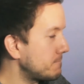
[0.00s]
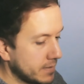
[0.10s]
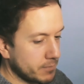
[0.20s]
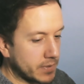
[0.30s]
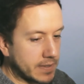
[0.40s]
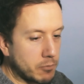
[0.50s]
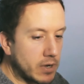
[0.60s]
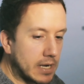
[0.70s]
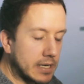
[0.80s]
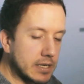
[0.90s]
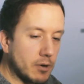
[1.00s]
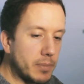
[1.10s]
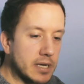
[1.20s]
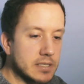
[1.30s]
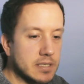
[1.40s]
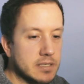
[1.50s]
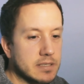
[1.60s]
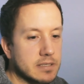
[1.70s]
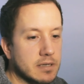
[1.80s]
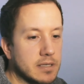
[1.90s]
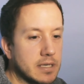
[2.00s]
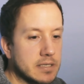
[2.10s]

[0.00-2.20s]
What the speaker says: But a real comp artist is gonna